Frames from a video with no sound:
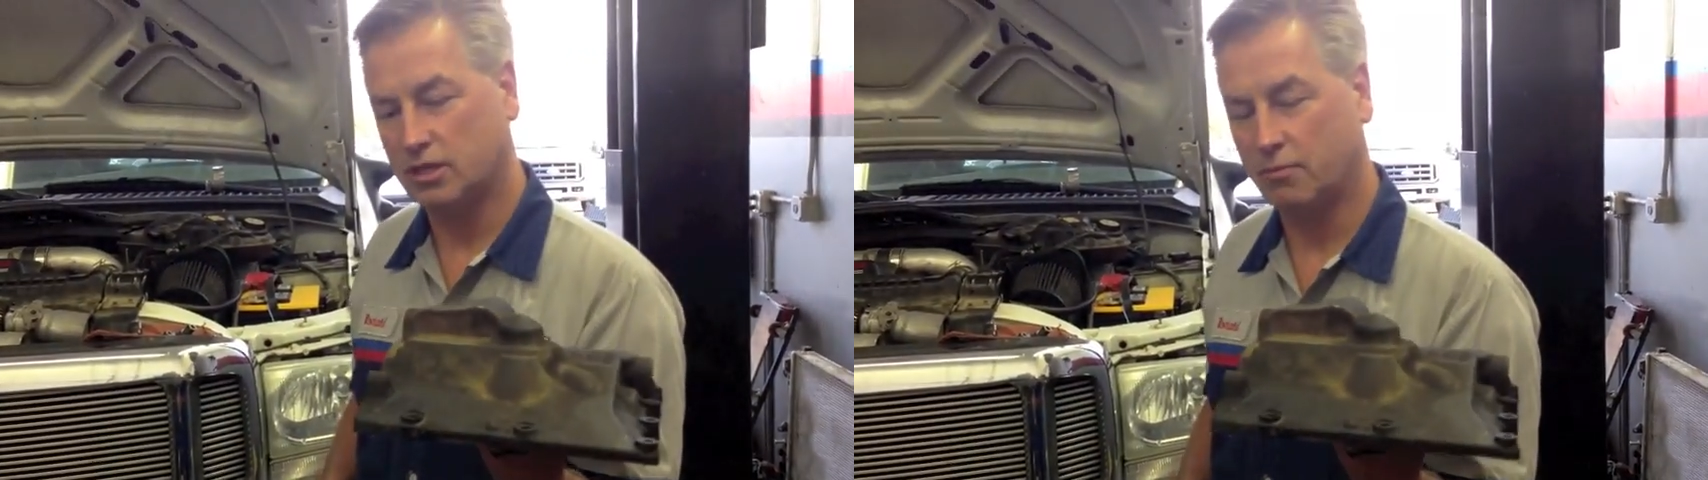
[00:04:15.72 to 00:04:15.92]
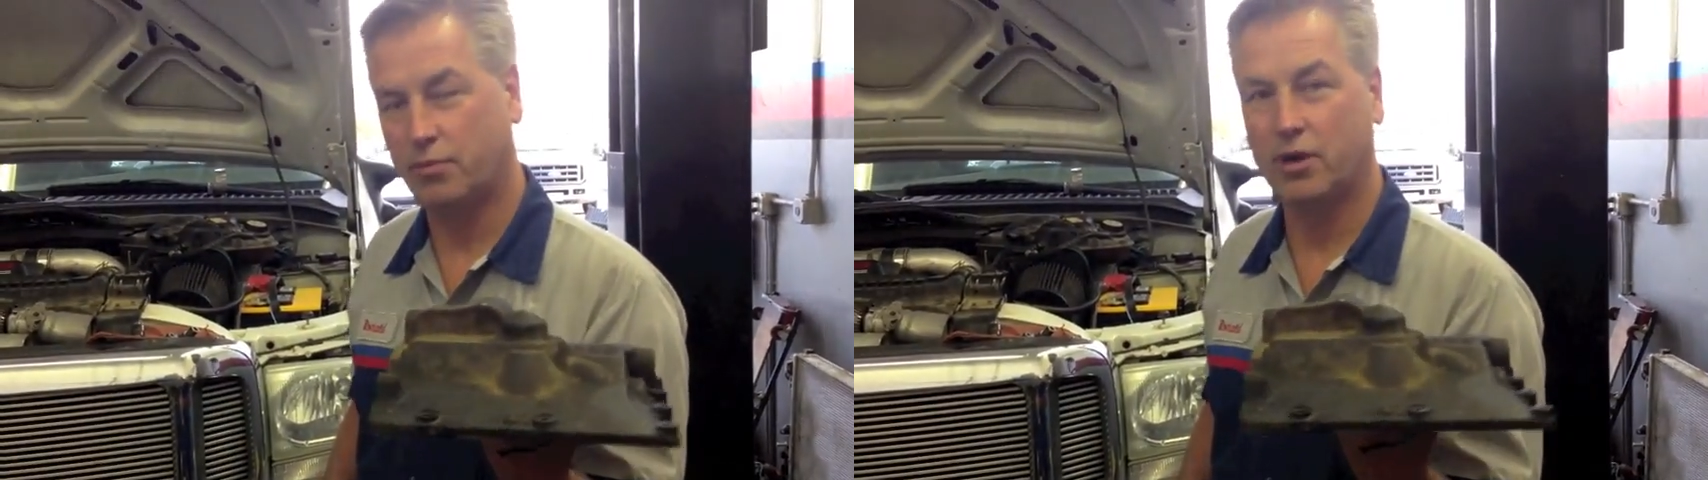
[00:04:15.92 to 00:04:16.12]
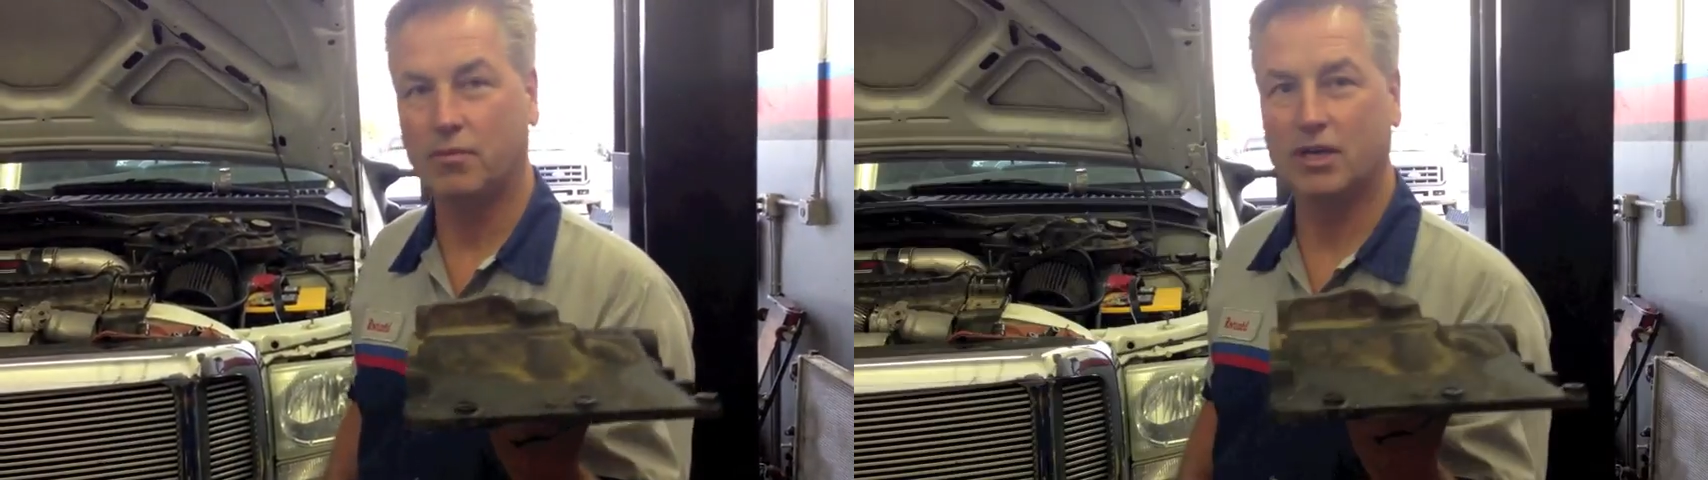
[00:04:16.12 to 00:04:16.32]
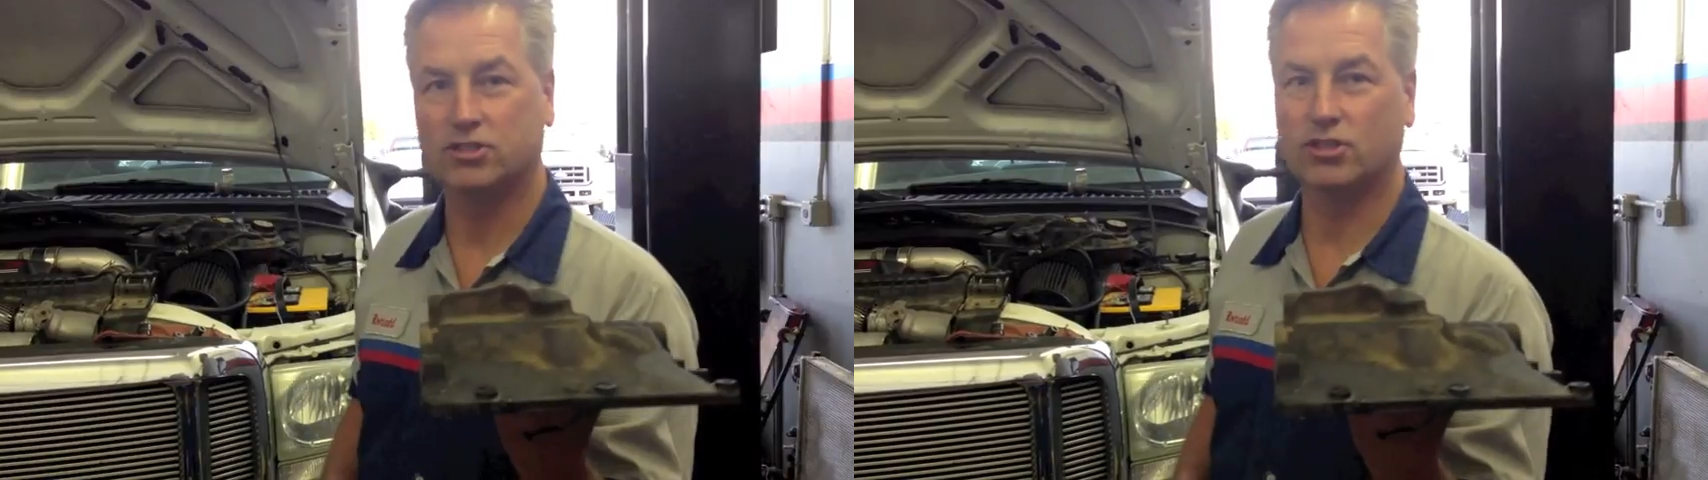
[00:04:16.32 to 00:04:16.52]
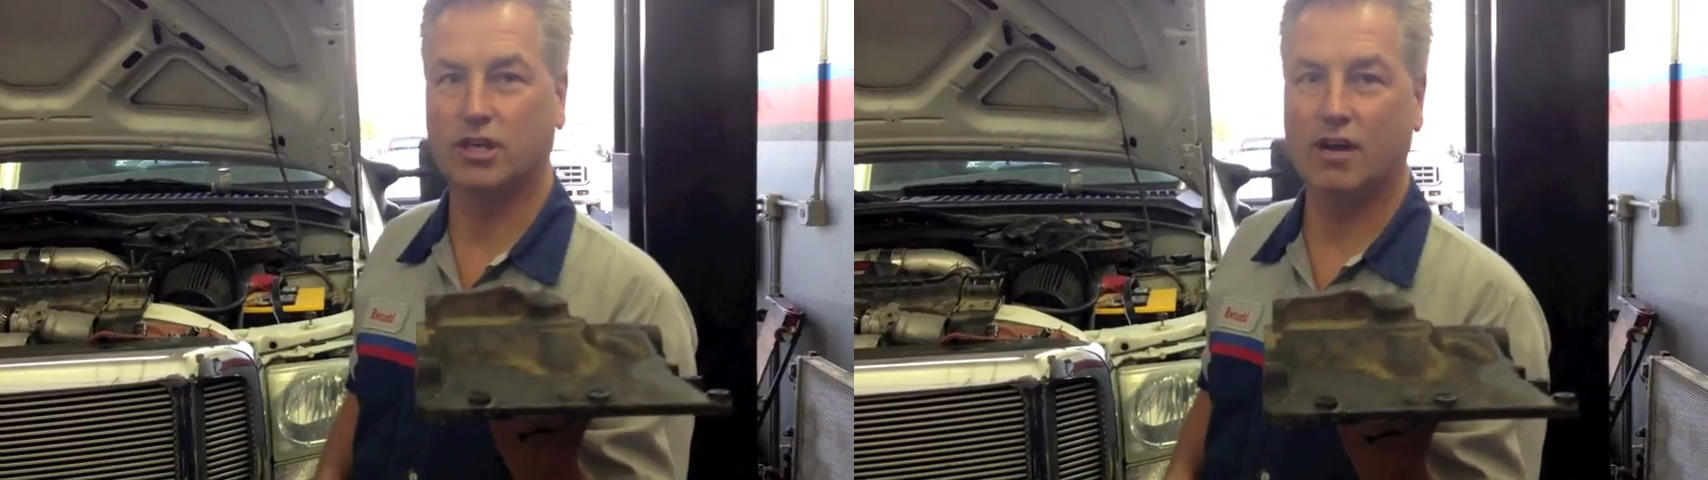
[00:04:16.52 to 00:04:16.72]
That pretty
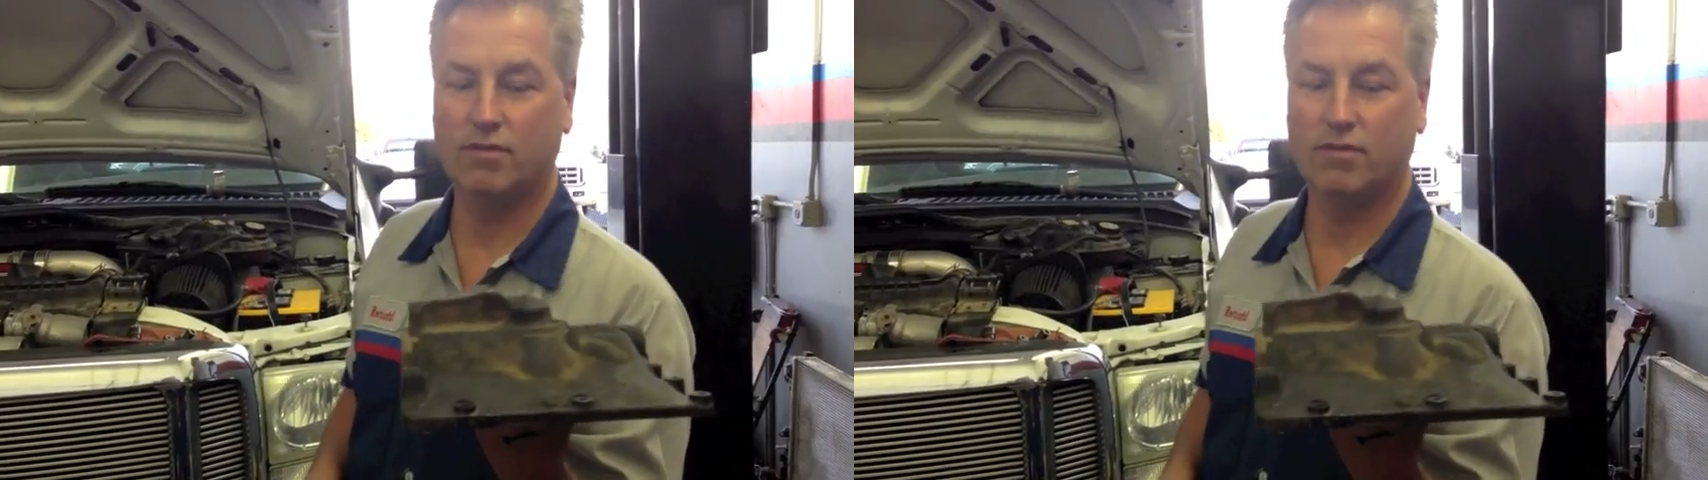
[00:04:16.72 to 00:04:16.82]
much should